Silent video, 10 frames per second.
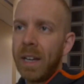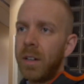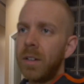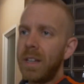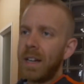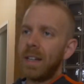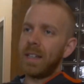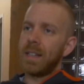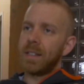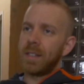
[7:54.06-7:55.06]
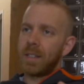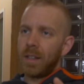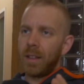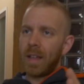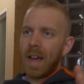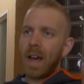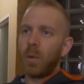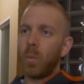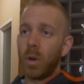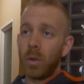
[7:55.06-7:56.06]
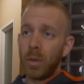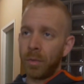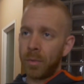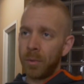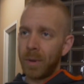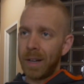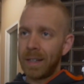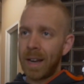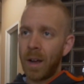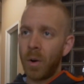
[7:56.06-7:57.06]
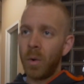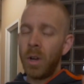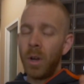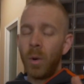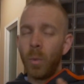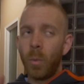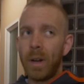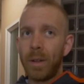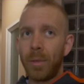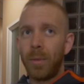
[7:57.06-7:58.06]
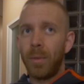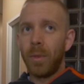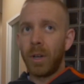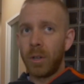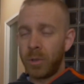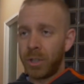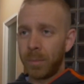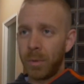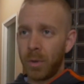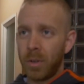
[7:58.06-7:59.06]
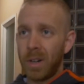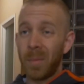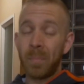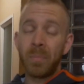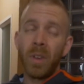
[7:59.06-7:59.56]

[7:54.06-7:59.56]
Here are the ideas that we're going through right now with the coaching program.